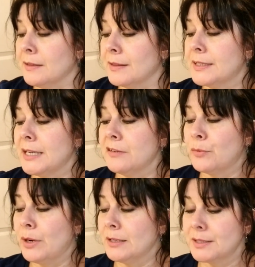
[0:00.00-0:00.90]
the Ten of
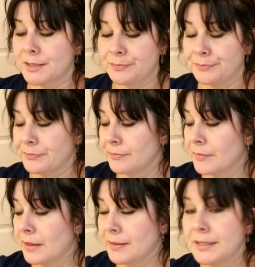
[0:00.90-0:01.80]
Wands.
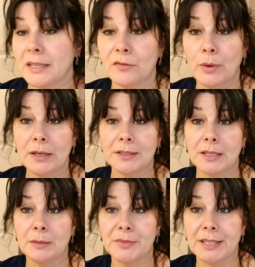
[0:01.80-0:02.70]
The Ten of Wands
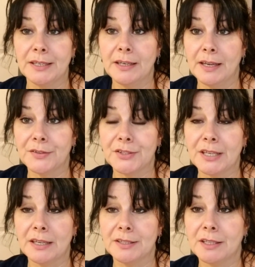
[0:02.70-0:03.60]
comes in and
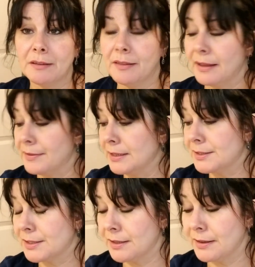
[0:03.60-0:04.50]
says that this
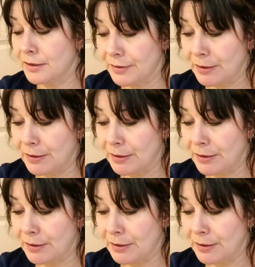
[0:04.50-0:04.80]
there